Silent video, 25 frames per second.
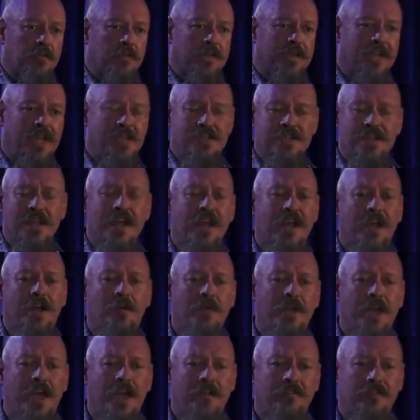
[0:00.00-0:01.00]
That's not how
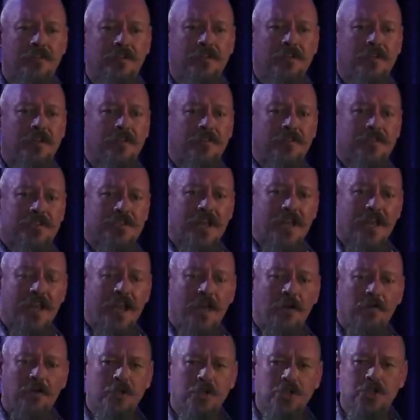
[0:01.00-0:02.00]
we have to live. It's not
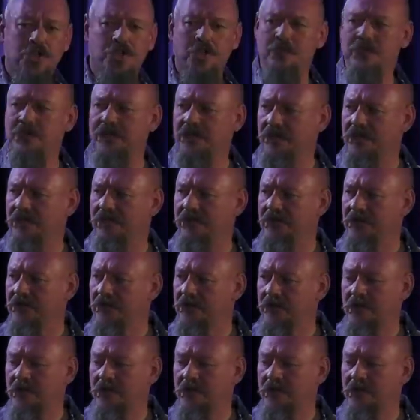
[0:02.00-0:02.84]
how we should be living.